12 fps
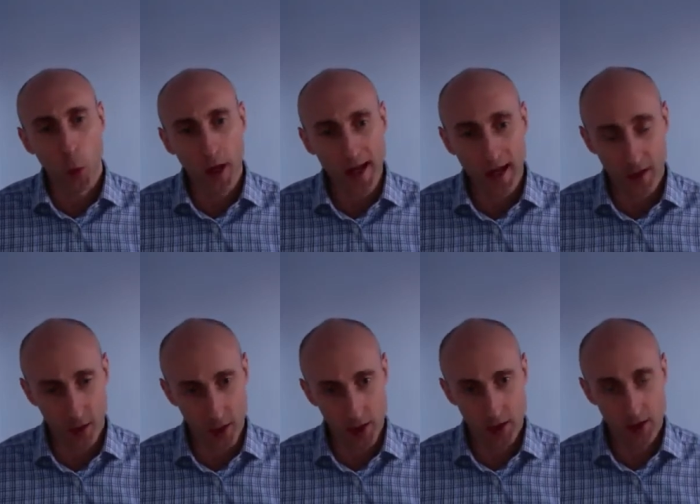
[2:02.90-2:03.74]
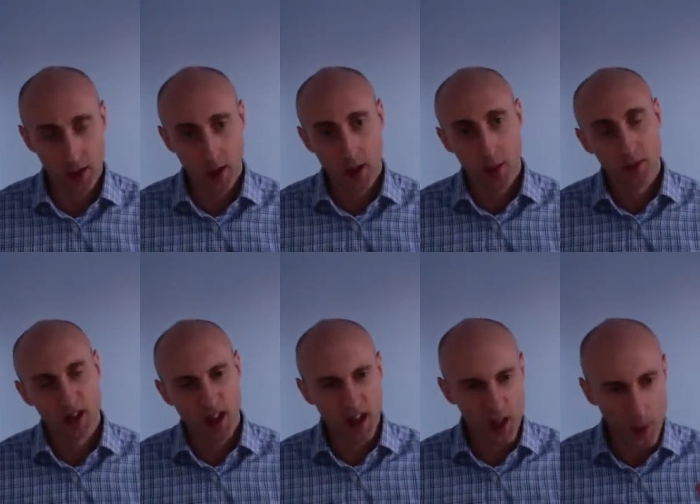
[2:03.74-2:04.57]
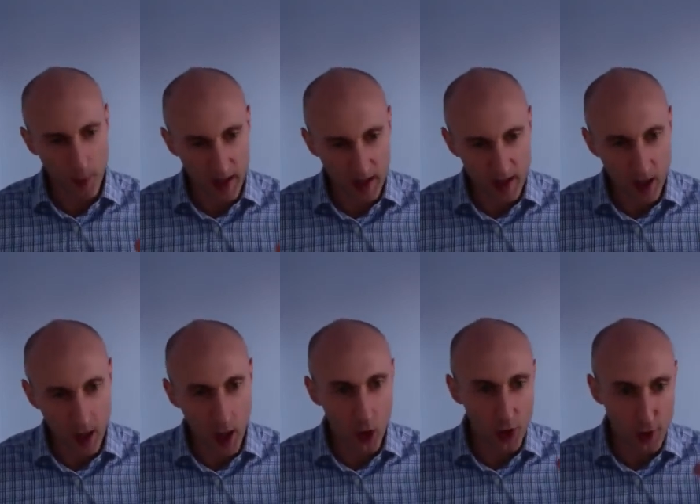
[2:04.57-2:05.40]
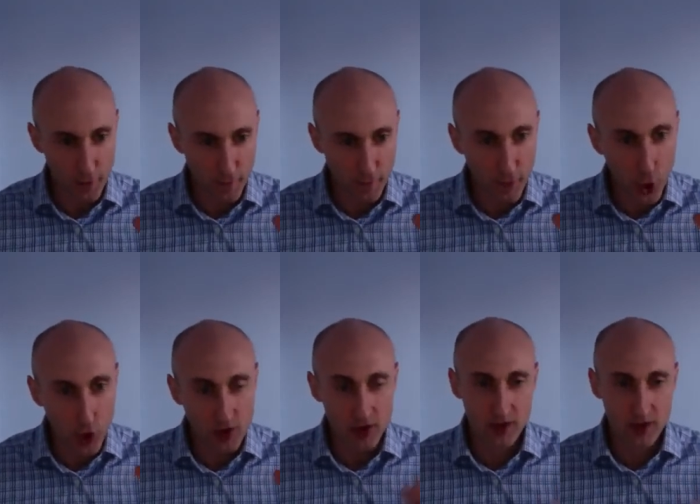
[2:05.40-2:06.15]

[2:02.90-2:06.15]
weakness, particularly in your big toe and your foot,